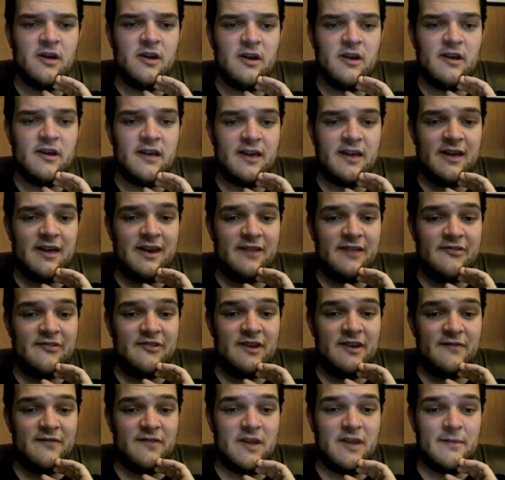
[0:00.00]
and it's
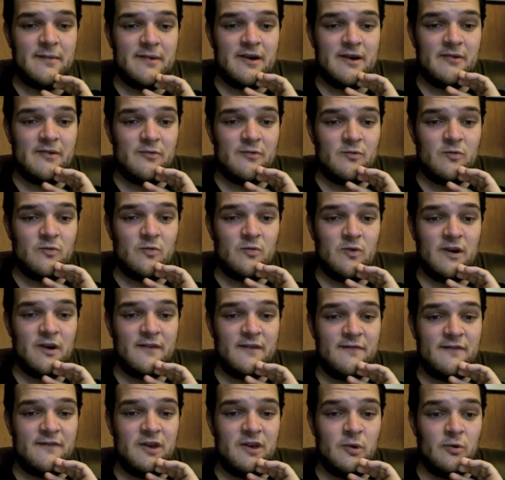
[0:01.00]
definitely about what
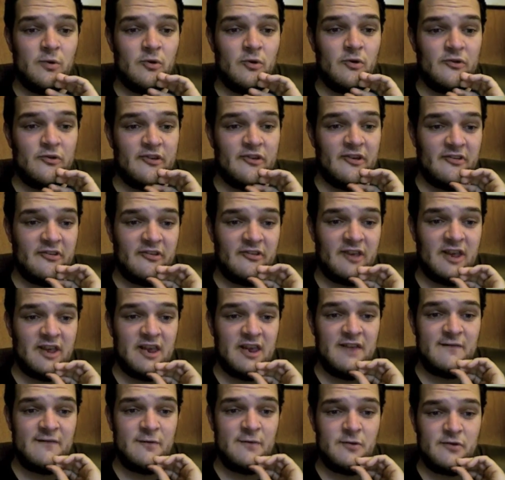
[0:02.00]
fuels his
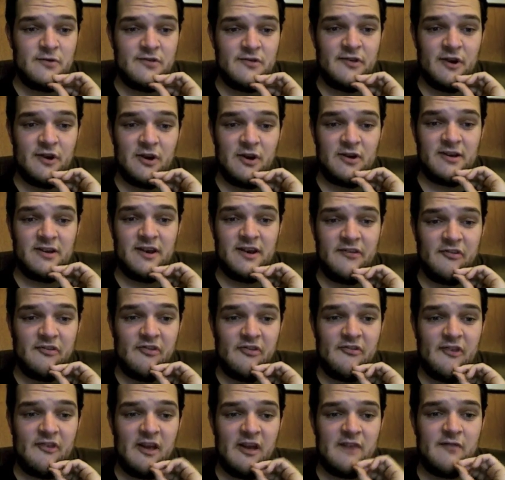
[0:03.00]
evil darkness
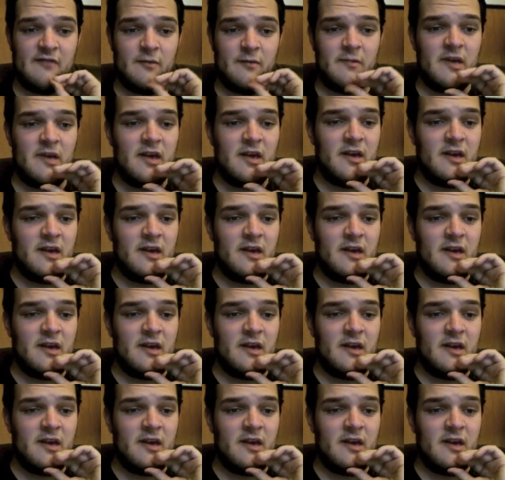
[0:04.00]
inside of him.